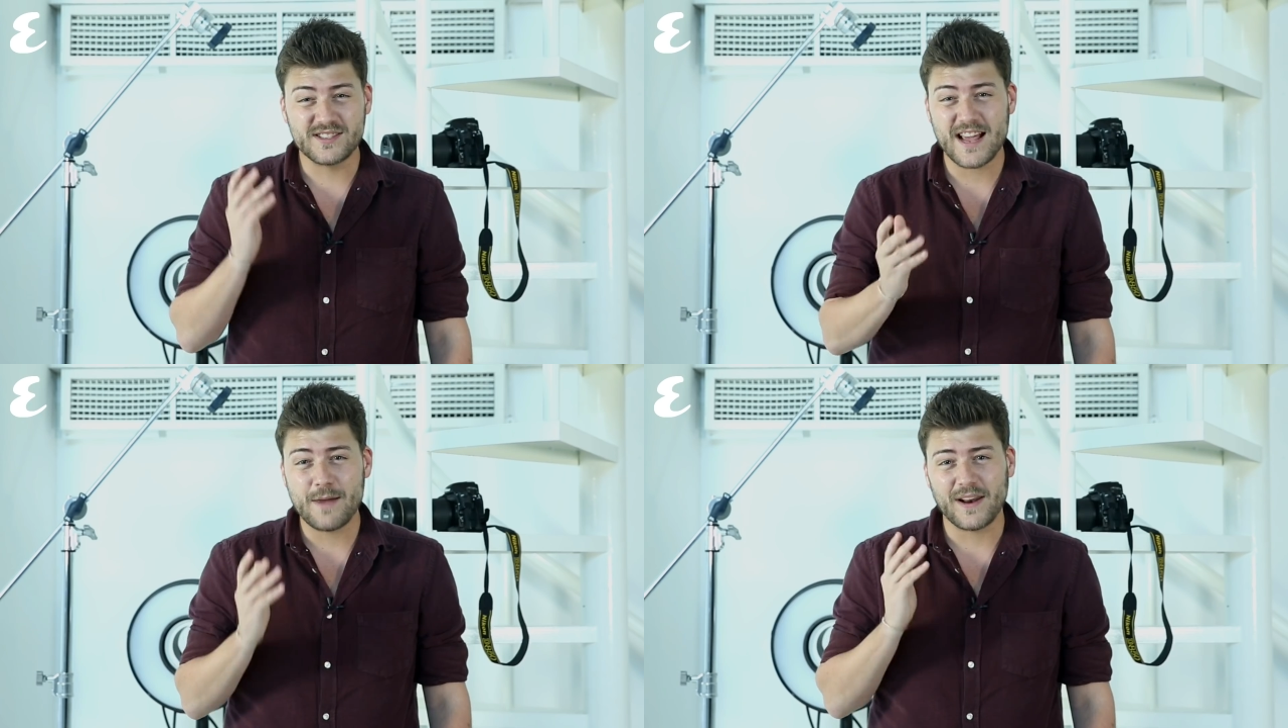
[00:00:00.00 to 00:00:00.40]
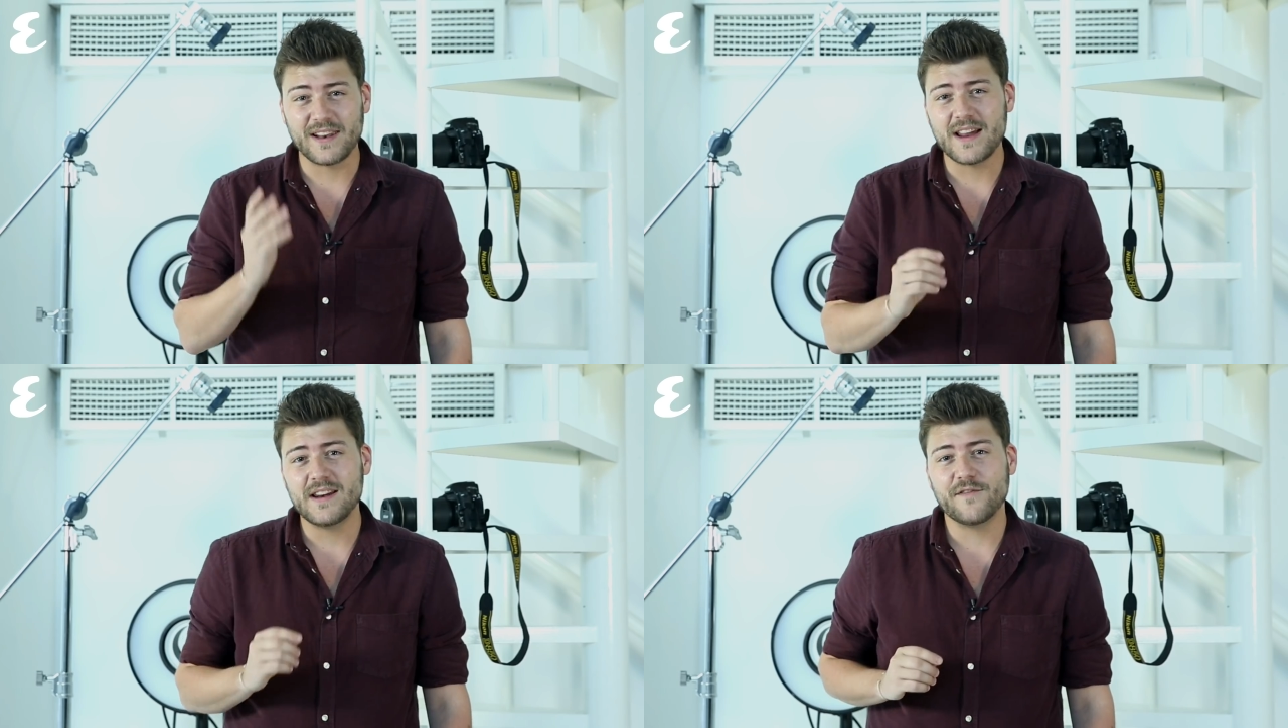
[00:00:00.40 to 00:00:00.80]
same
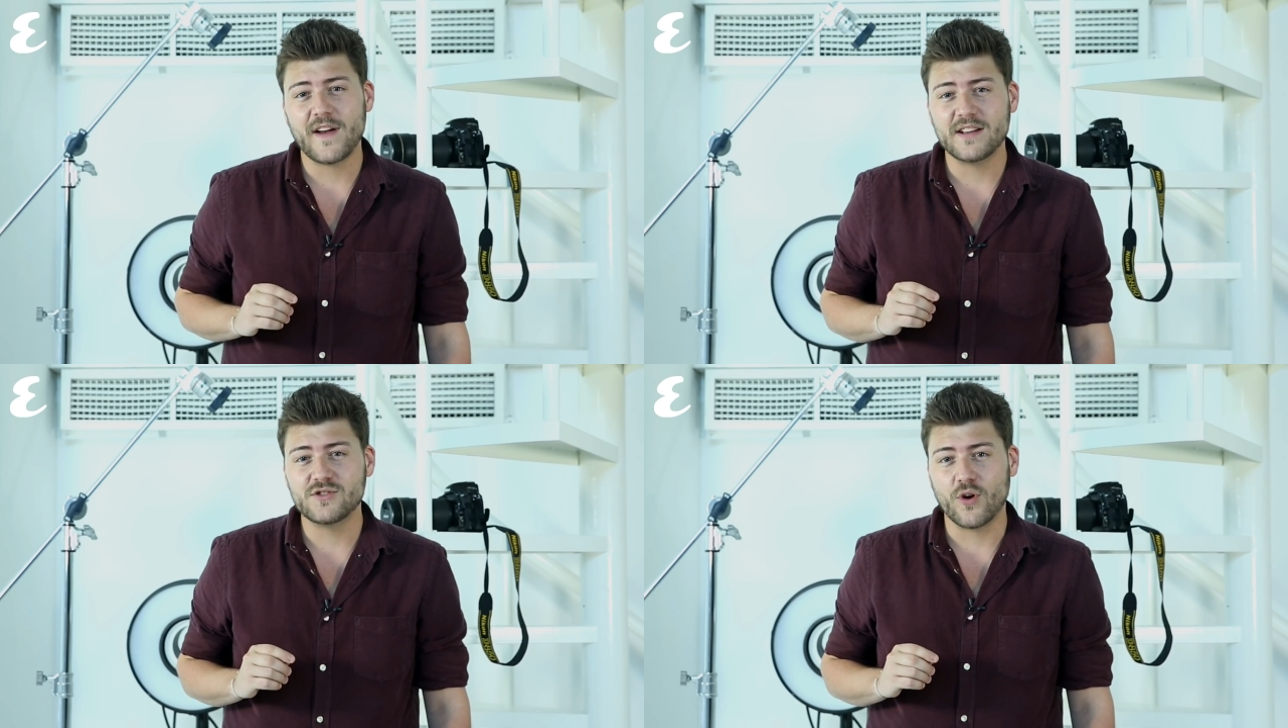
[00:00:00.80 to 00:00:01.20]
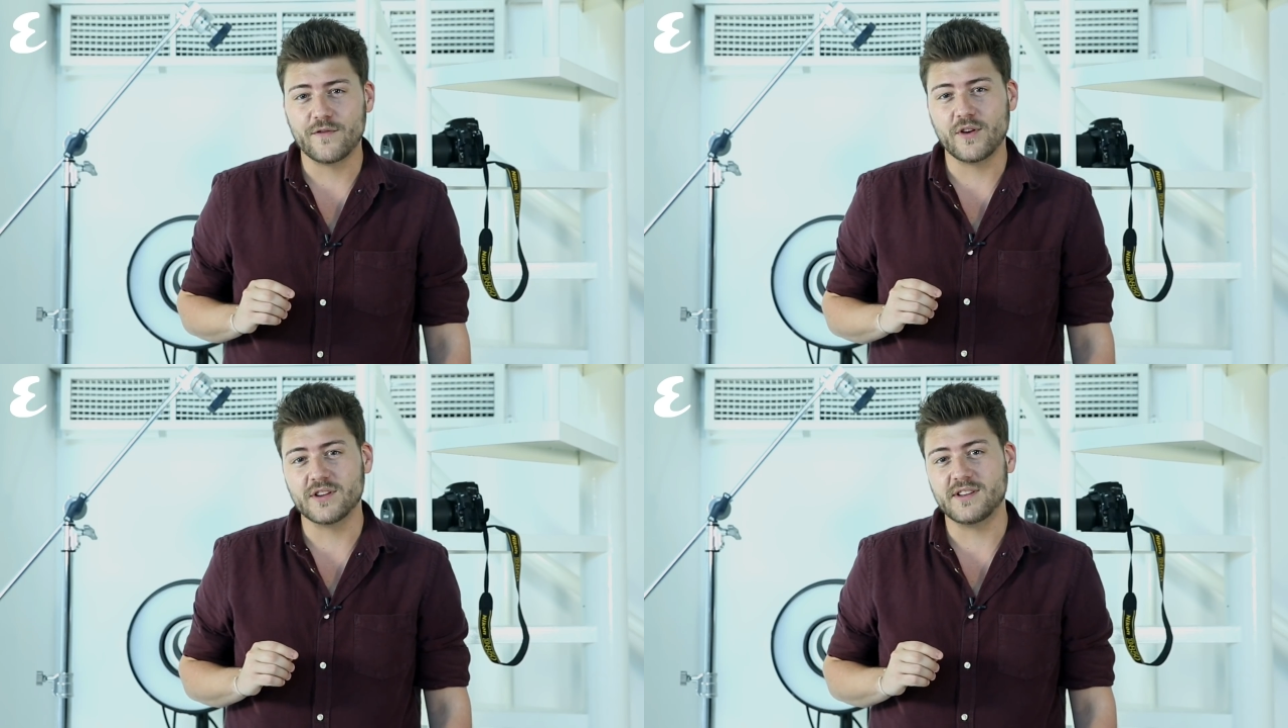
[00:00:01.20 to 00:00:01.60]
lightning fast
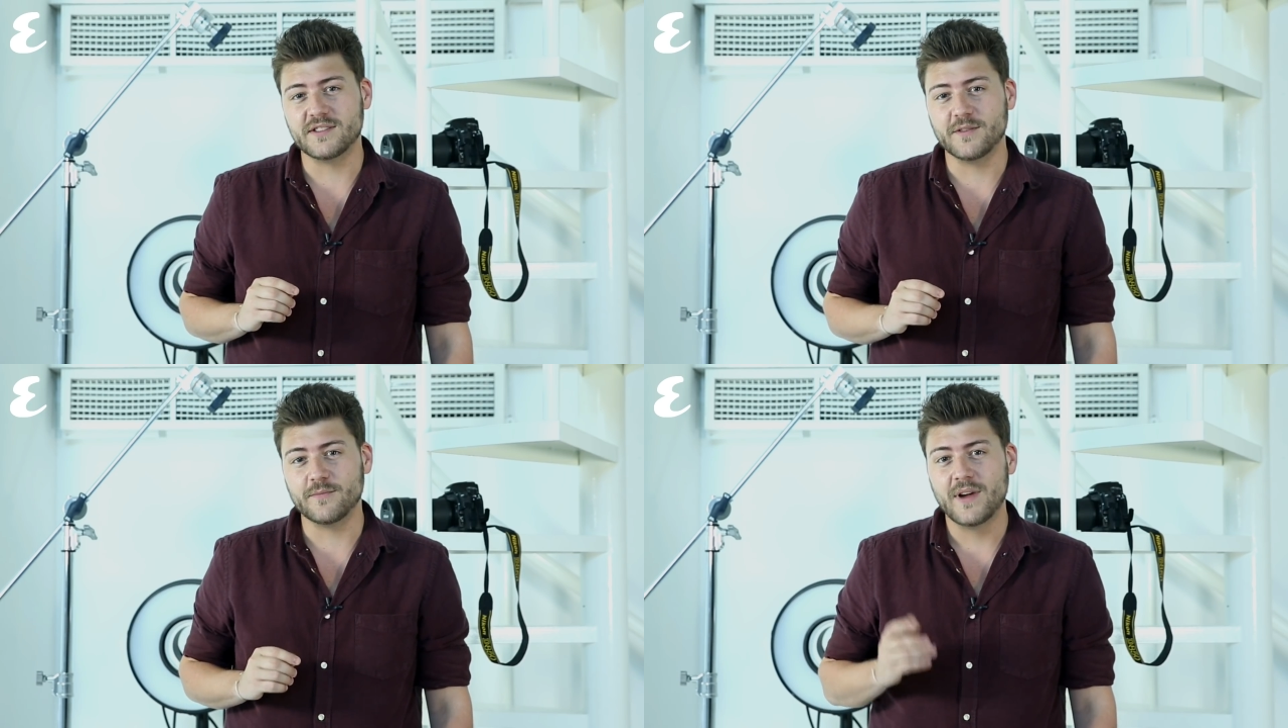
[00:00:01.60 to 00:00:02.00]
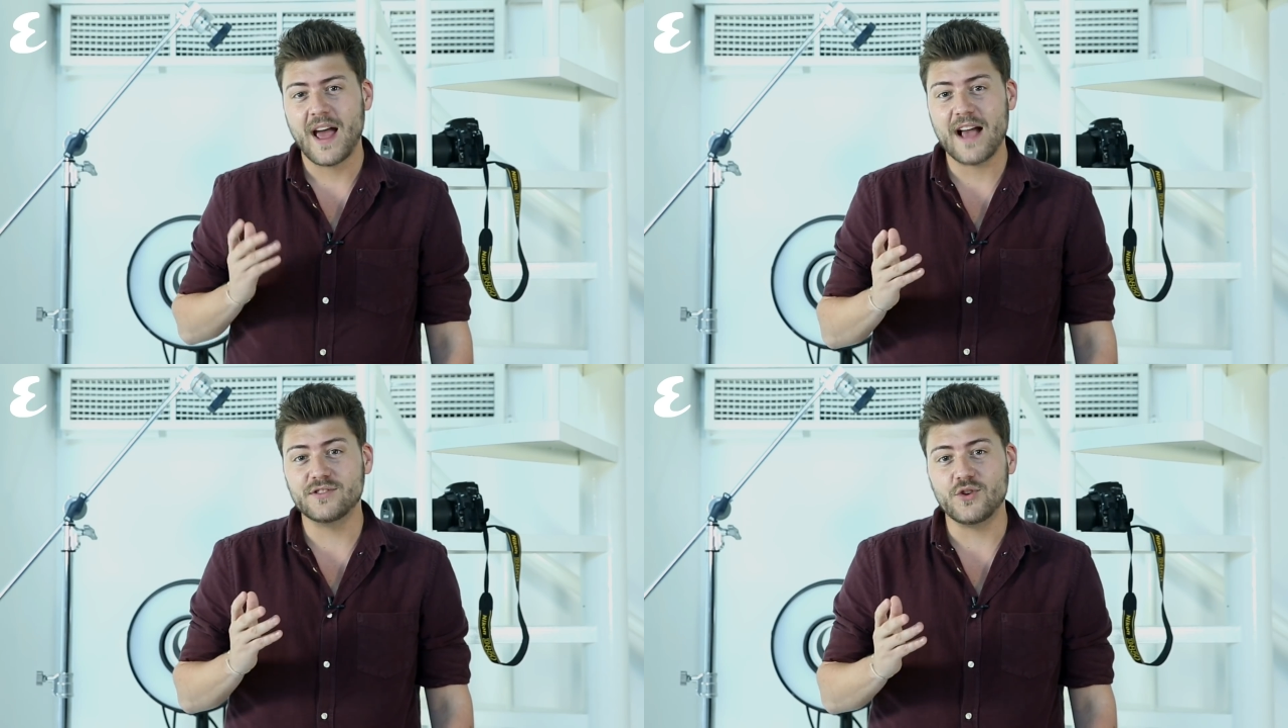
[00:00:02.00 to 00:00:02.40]
autofocus system
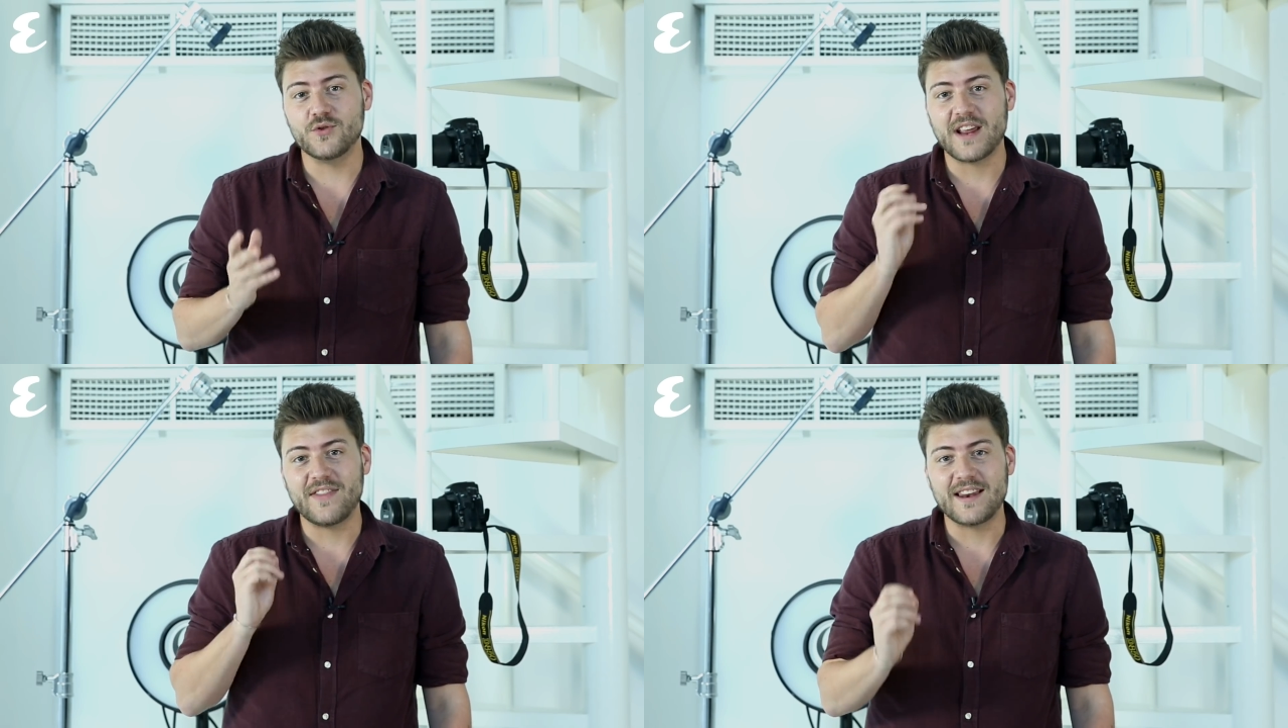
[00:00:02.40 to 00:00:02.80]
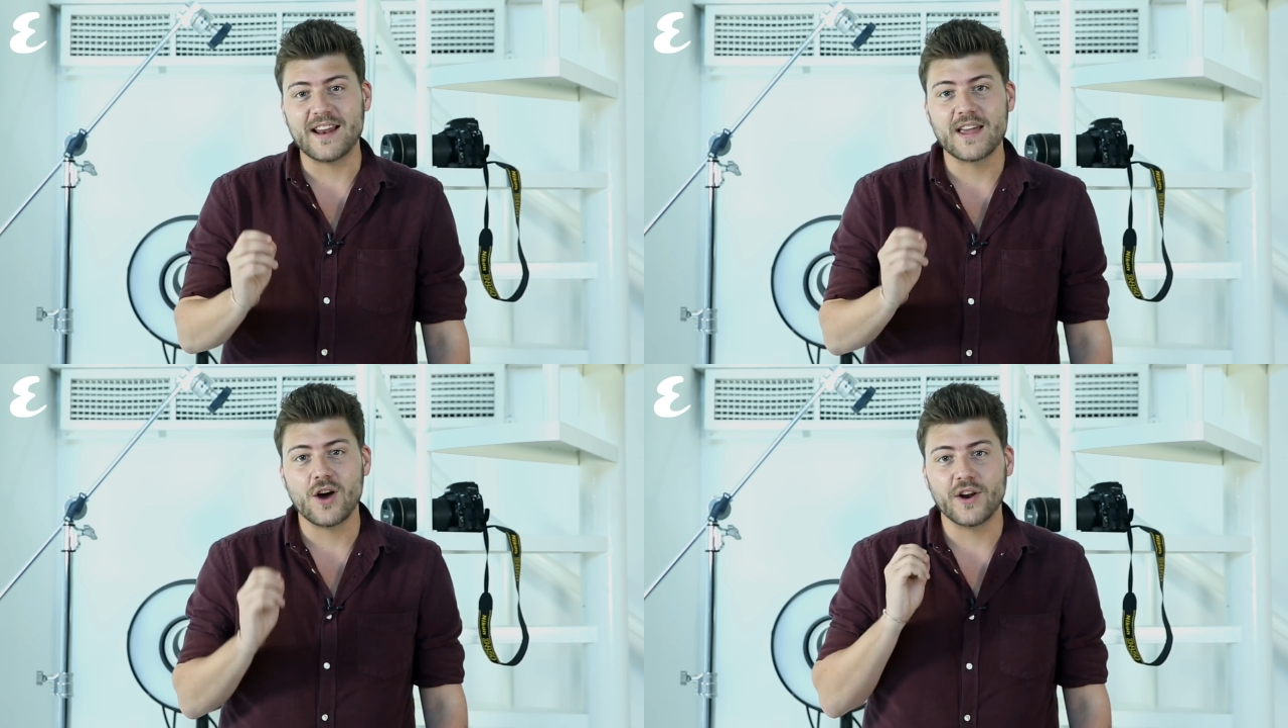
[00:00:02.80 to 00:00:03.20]
as used in the
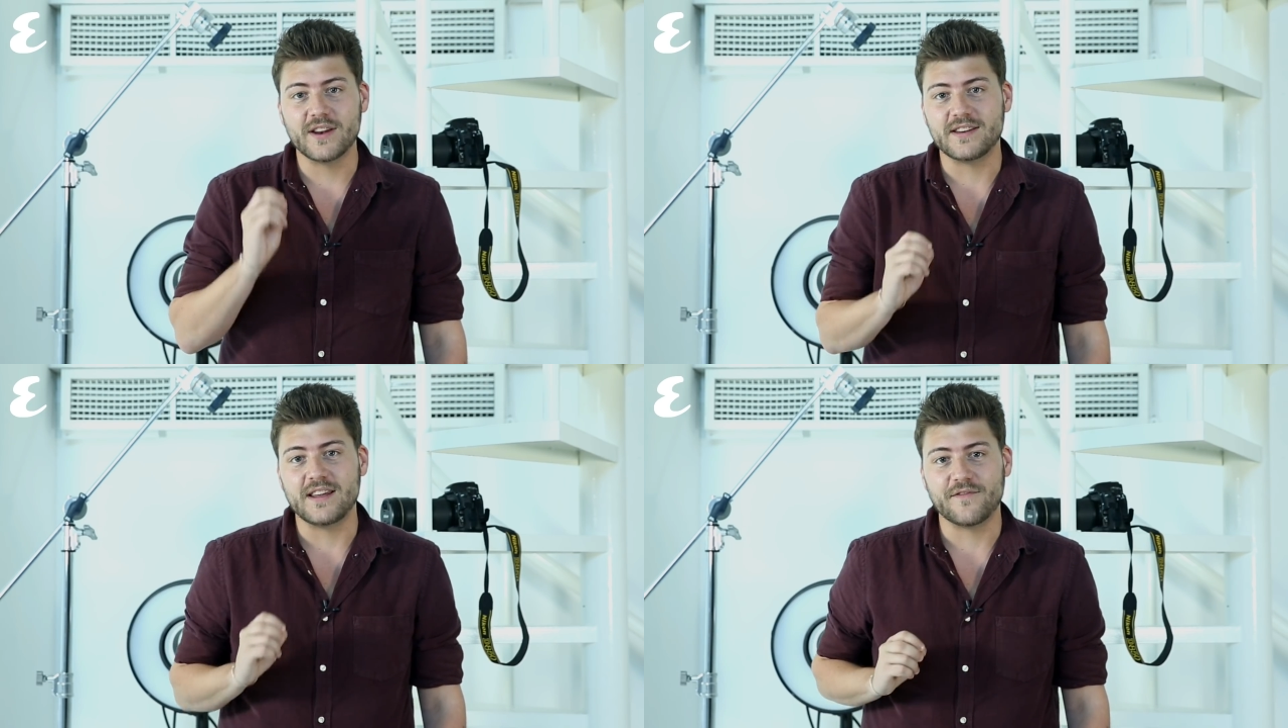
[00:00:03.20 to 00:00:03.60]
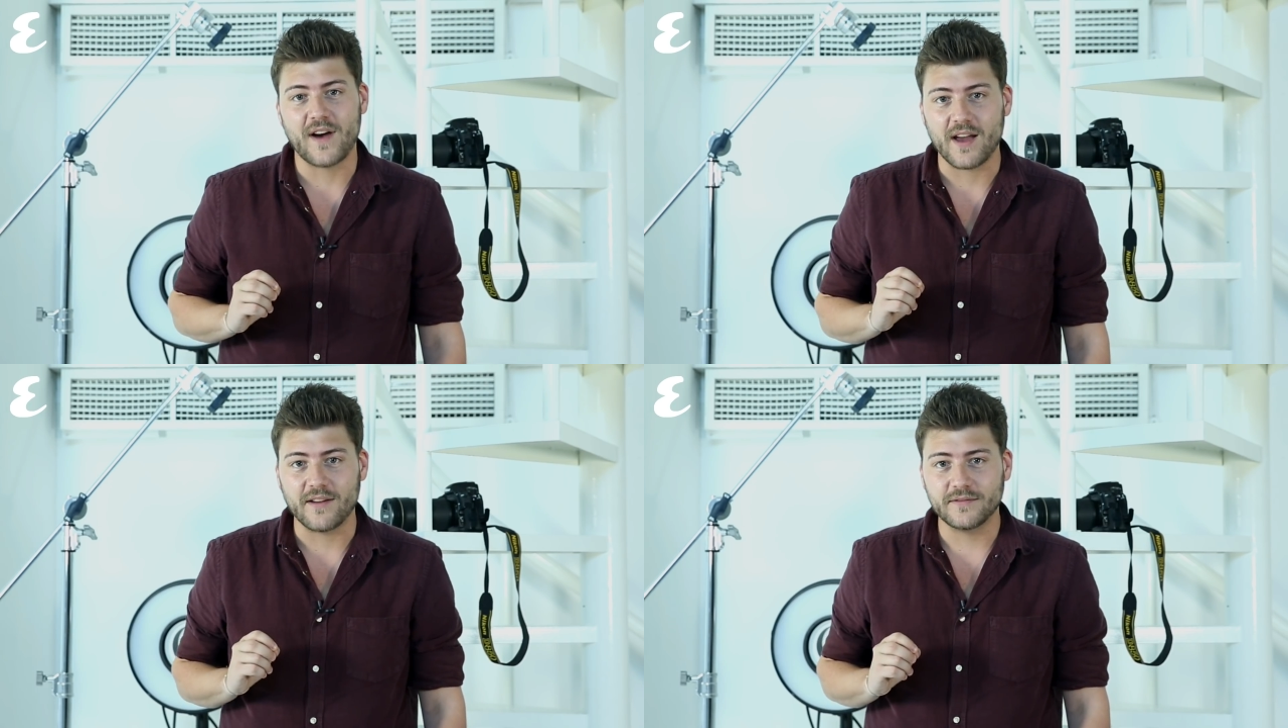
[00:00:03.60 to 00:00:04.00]
Nikon
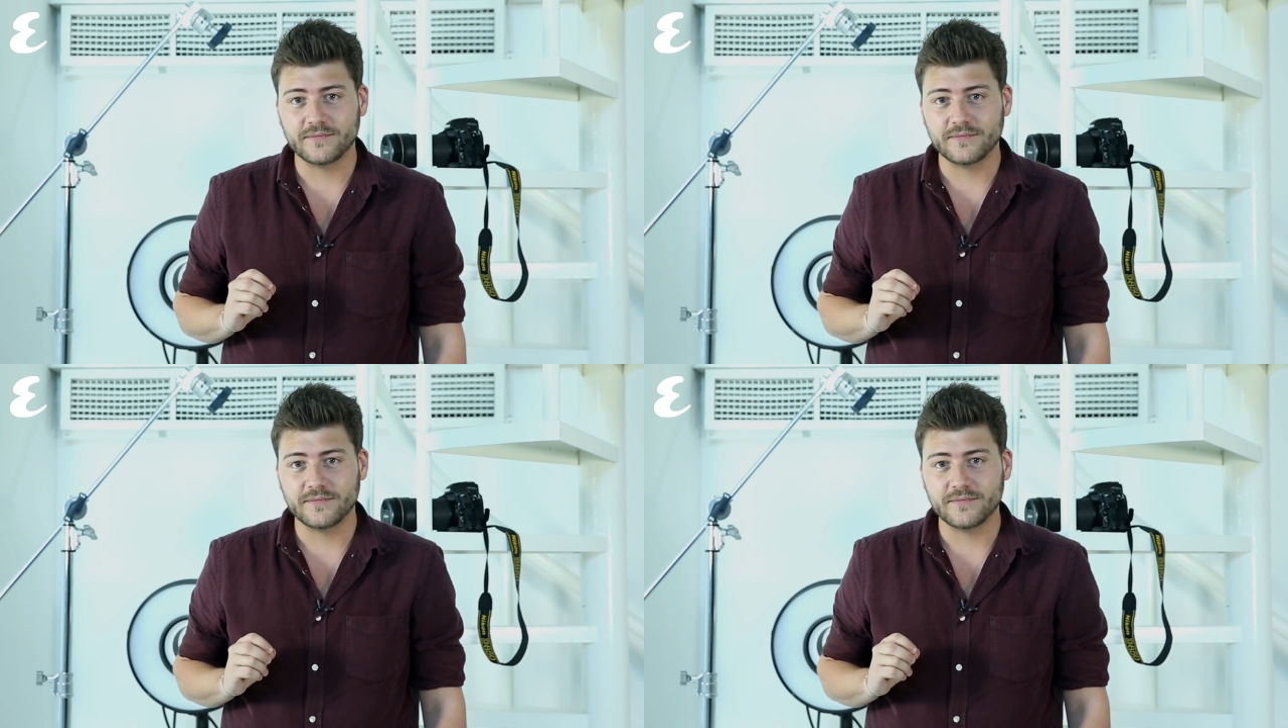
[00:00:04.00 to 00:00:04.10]
D5.